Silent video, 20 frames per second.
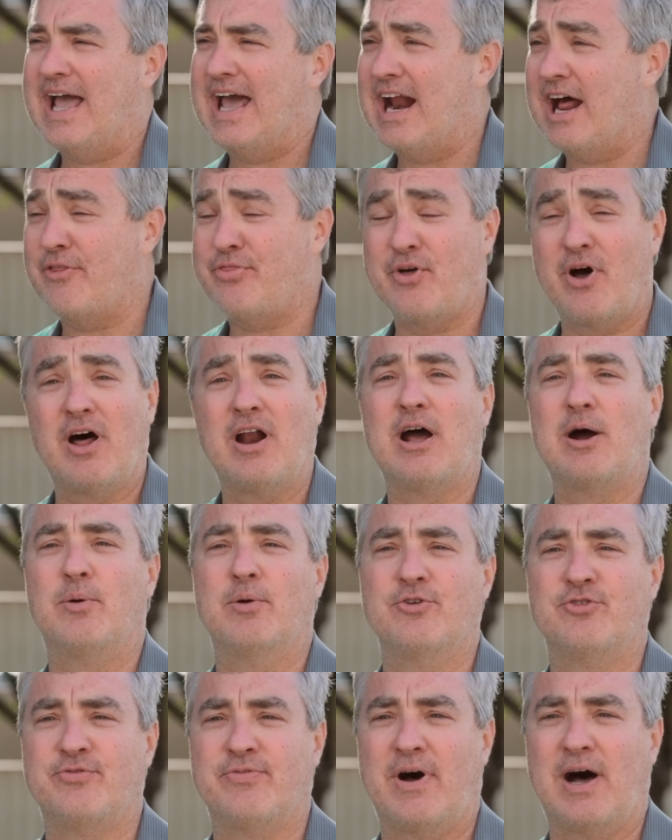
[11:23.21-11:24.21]
And I thought I
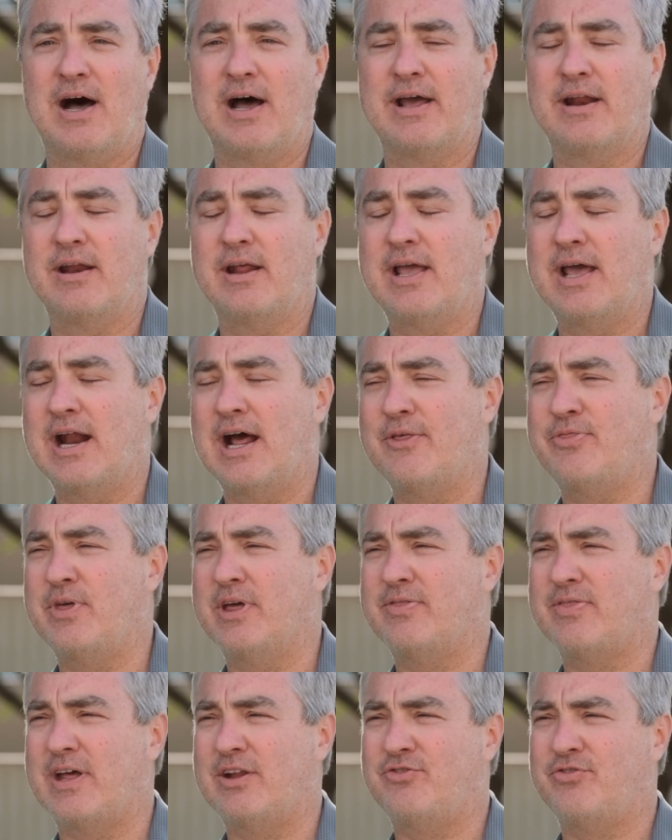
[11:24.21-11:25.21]
was fine. And I
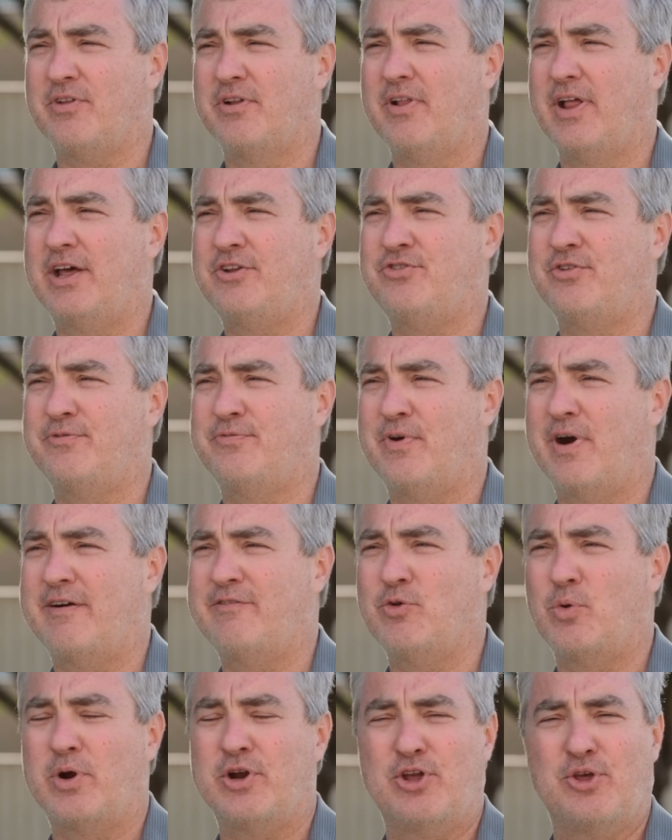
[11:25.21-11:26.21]
think that's the lesson for
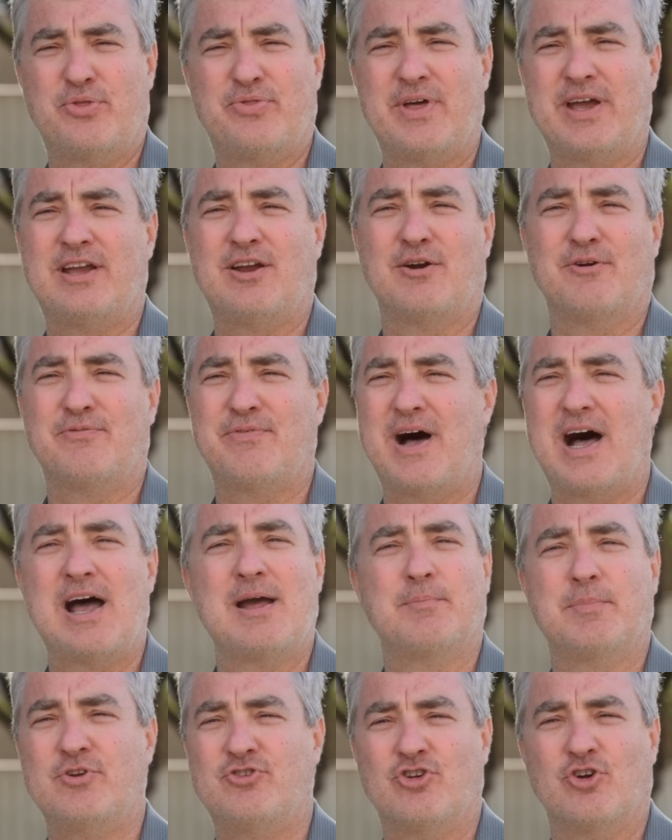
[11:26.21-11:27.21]
everyone. You think you're
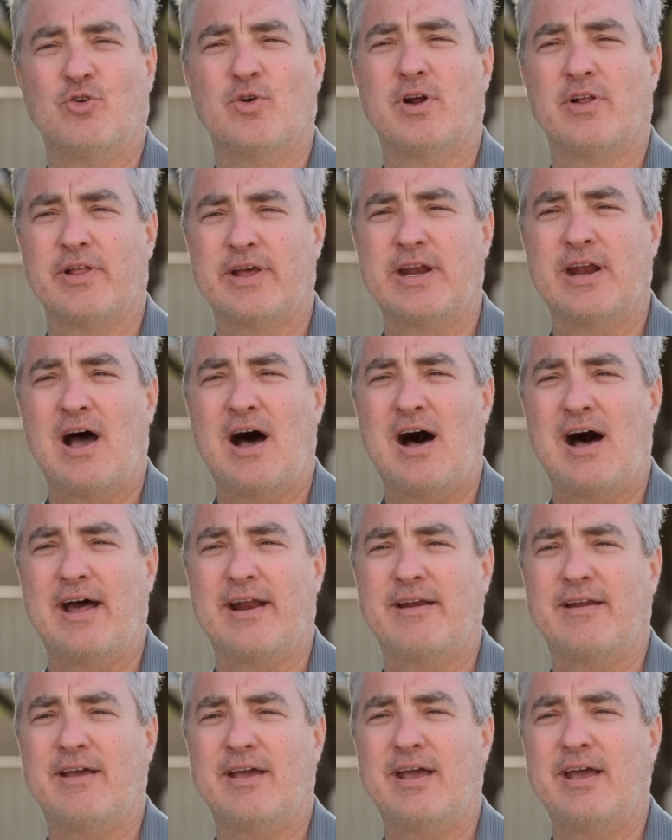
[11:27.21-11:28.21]
fine, but you're really
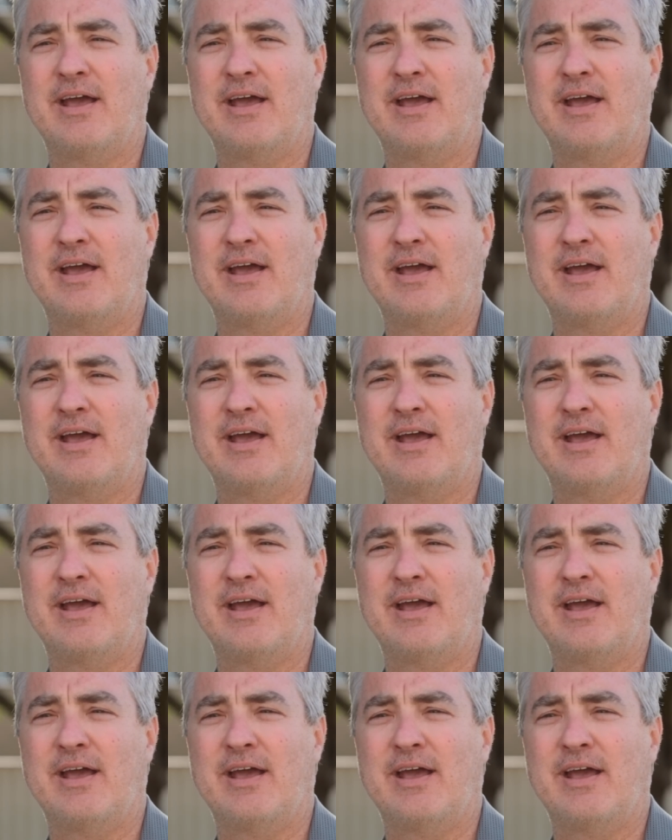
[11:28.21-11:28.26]
not.